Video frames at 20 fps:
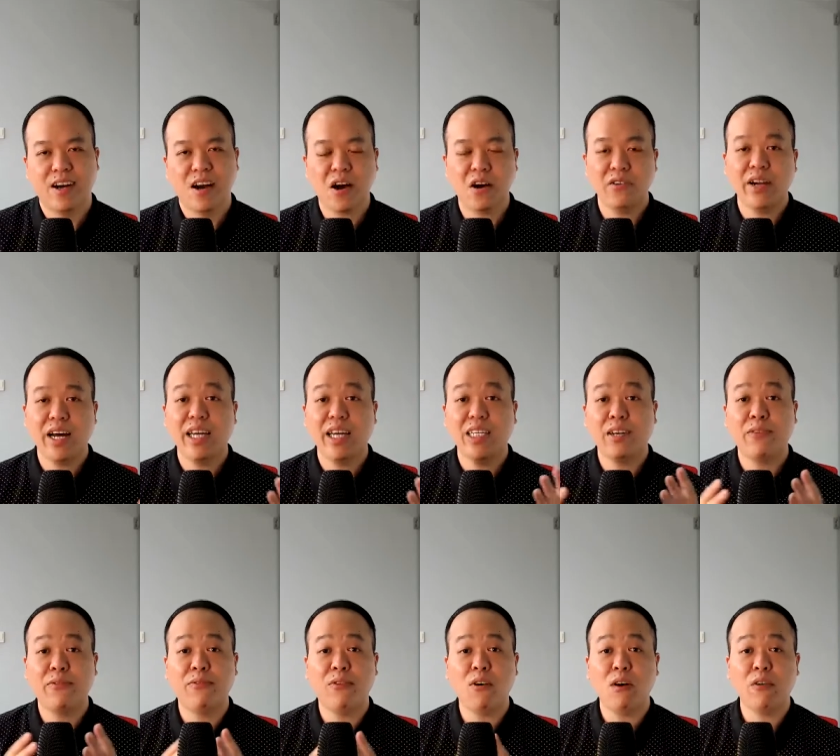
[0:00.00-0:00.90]
All right, the
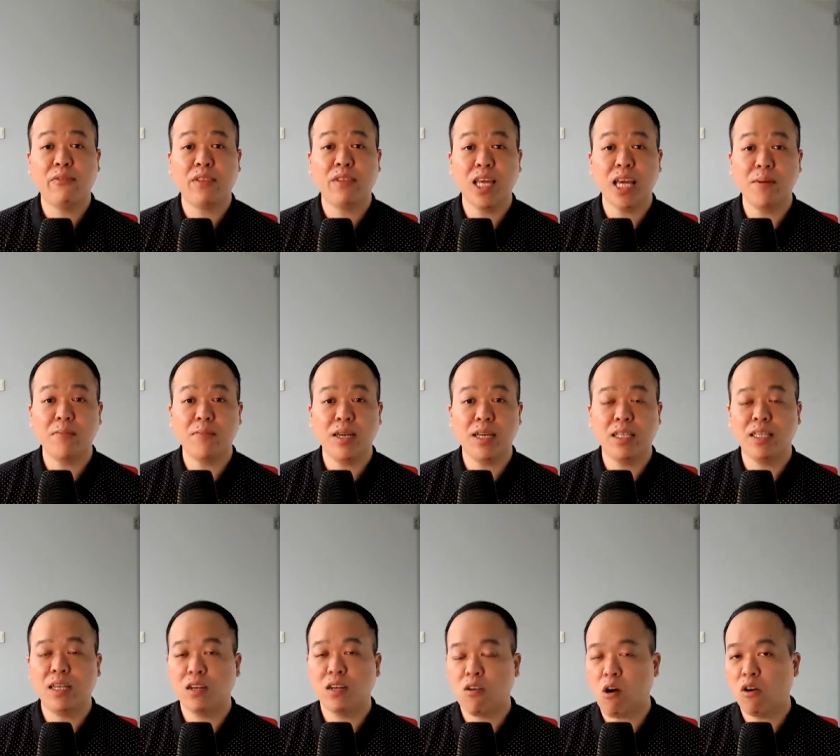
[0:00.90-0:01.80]
fourth tip in
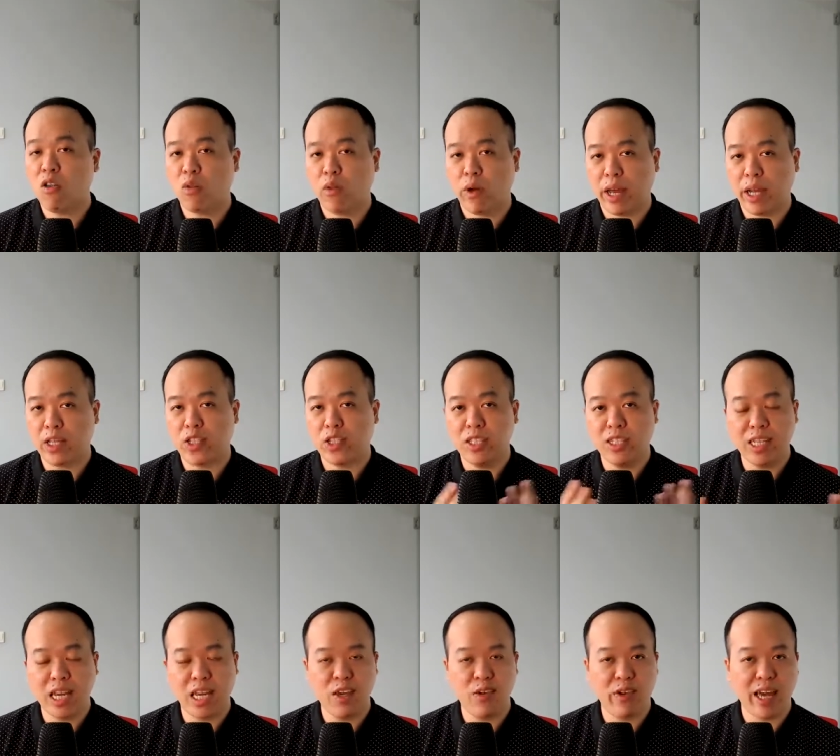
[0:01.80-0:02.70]
the call to action
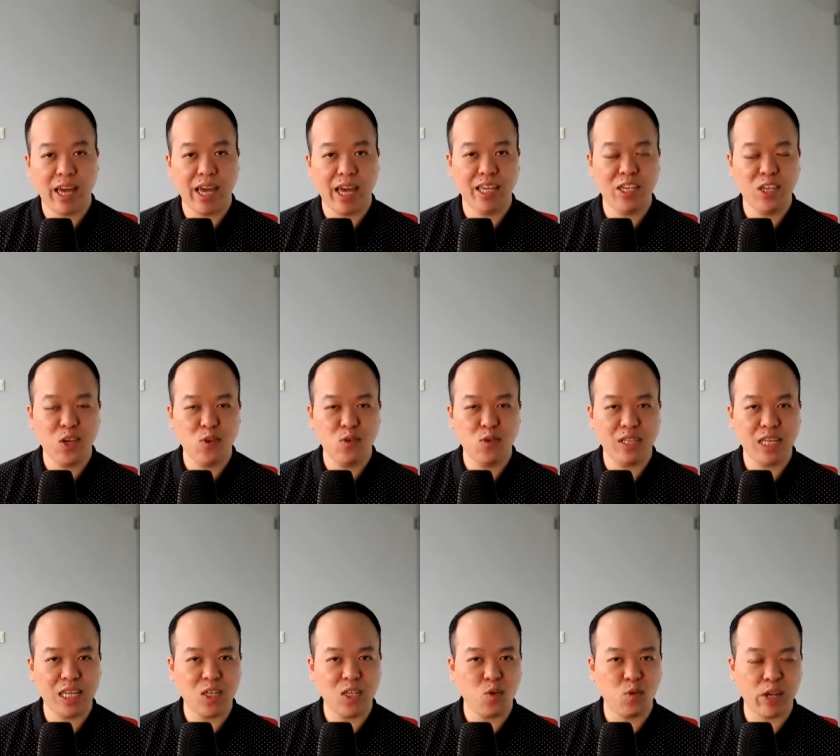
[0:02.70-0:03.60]
that you can use
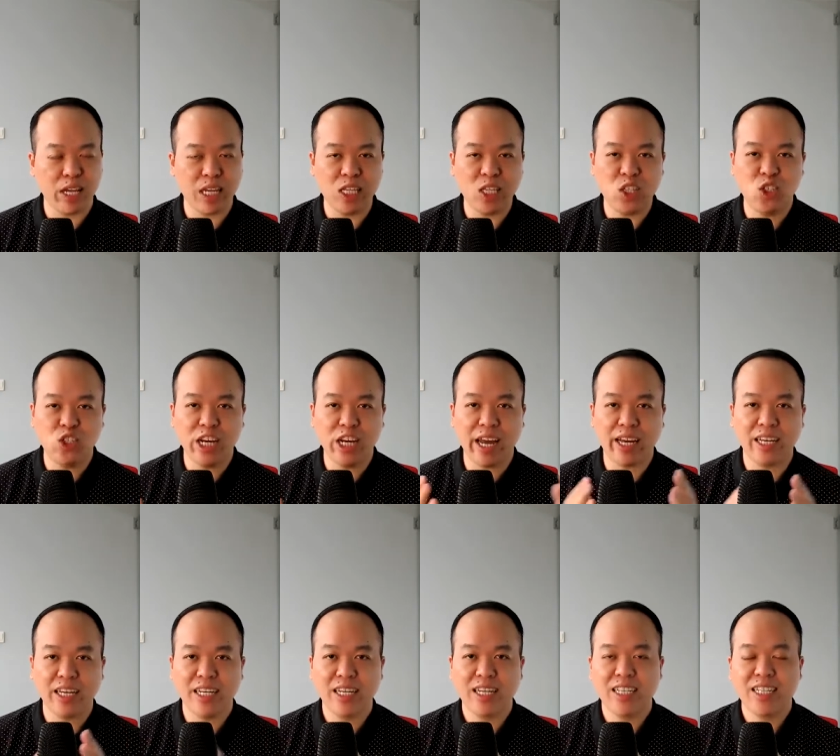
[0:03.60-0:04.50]
is to inject
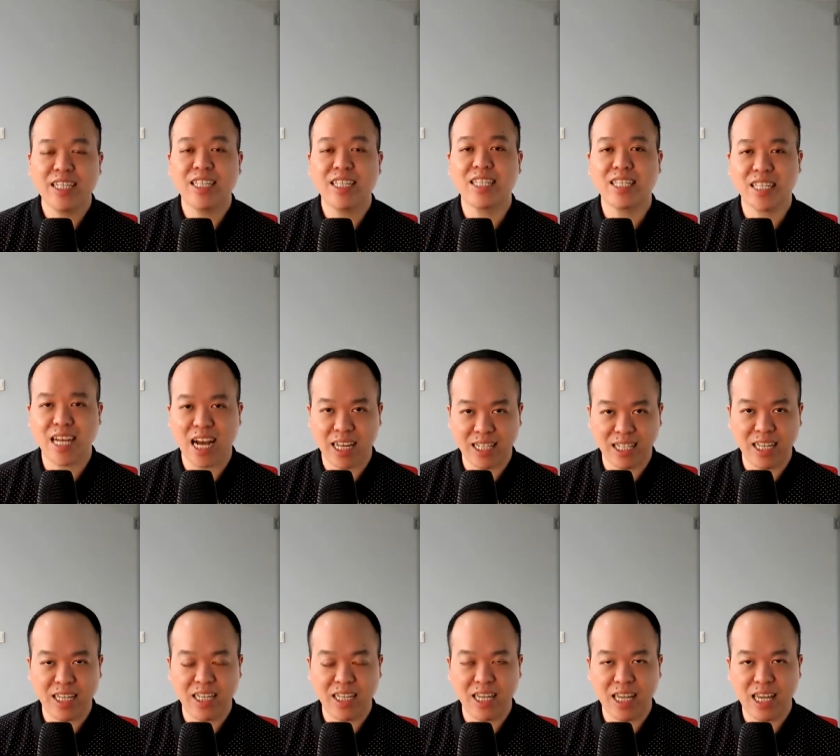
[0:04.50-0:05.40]

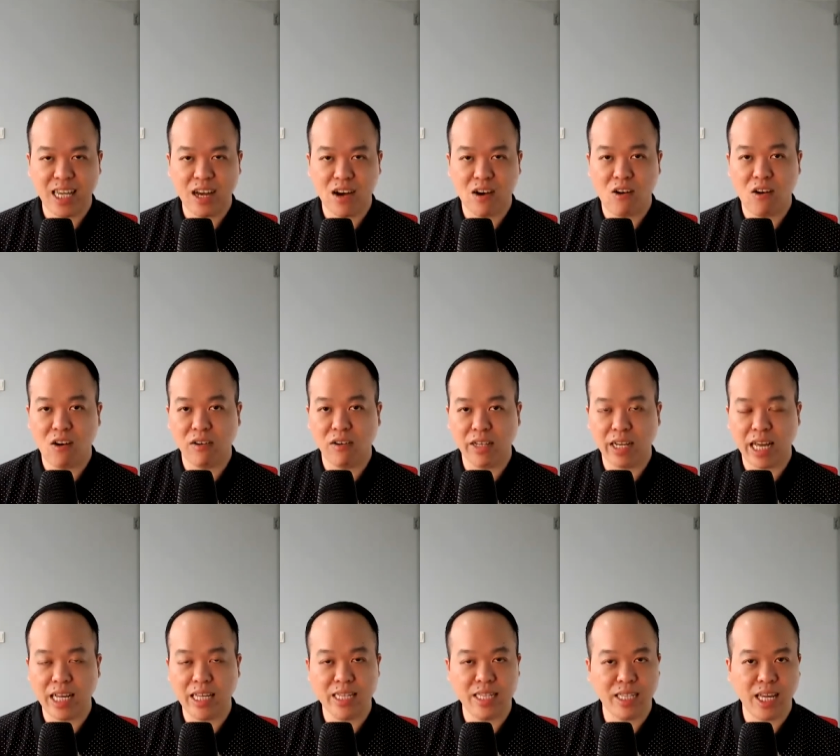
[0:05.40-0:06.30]
scarcity, or you
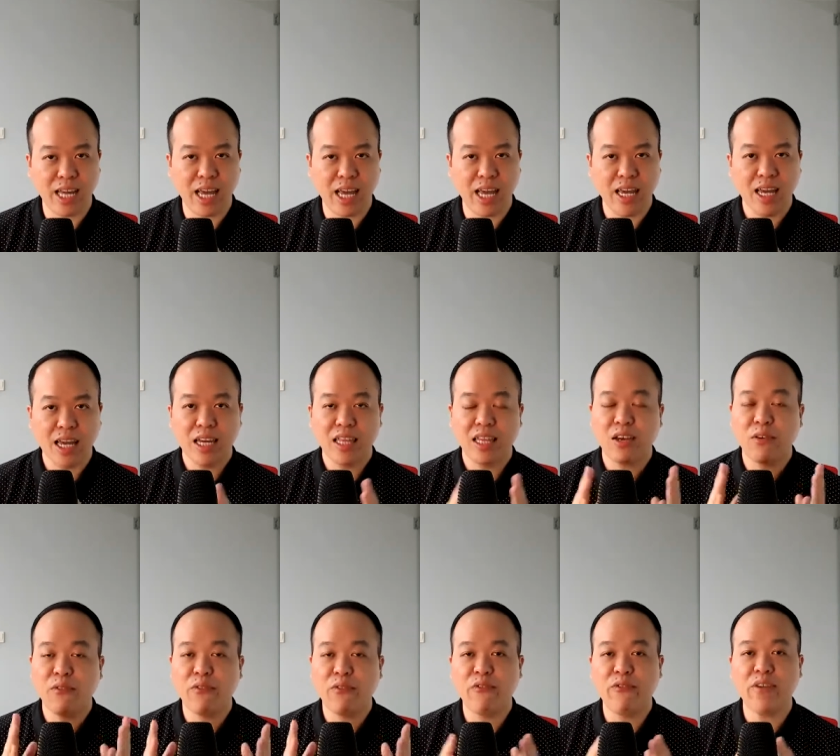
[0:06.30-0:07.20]
can say the
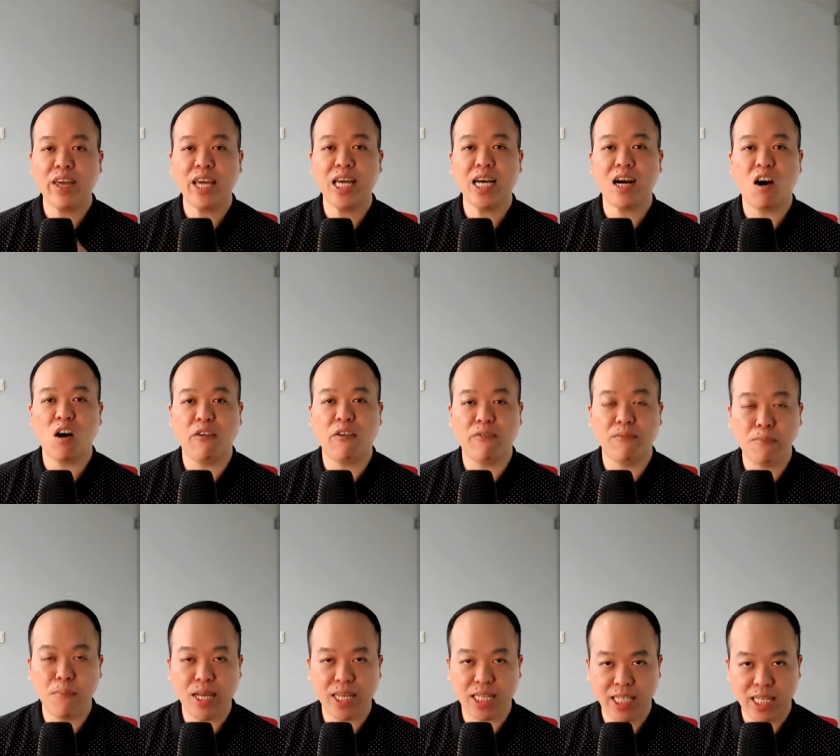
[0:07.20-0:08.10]
fear of
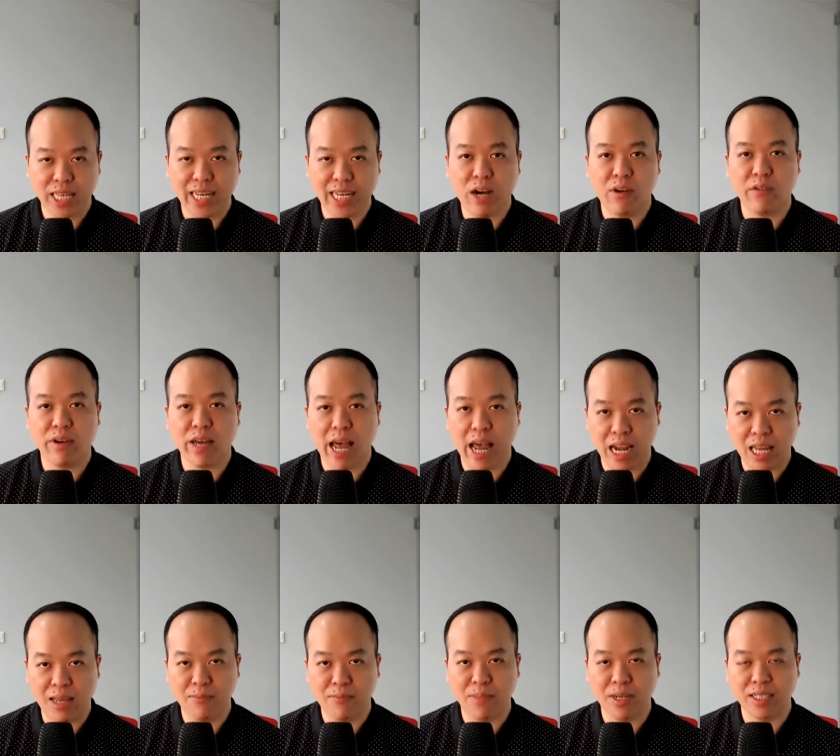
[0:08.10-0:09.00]
missing out
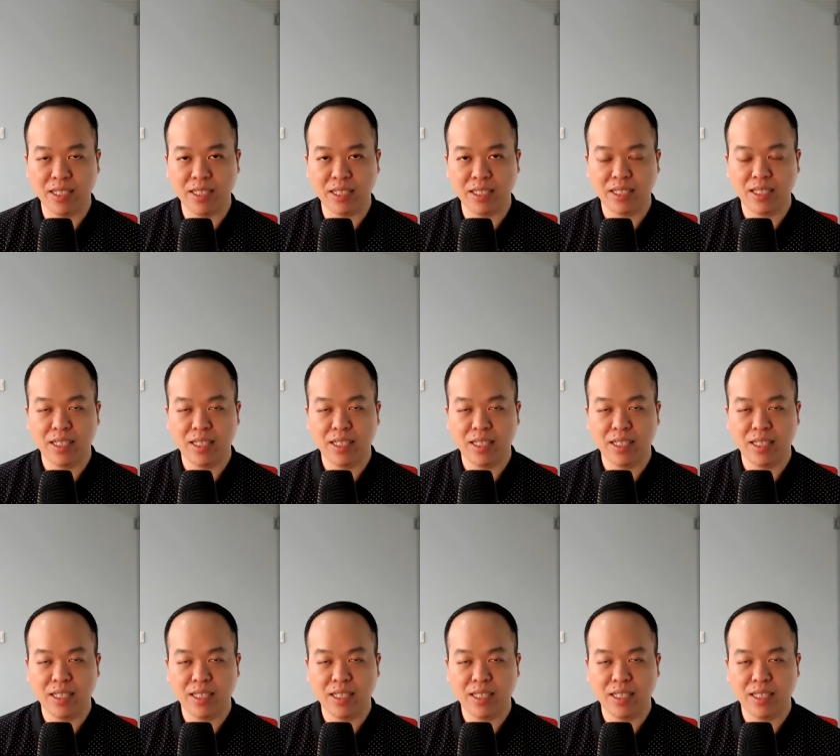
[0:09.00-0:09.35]
element.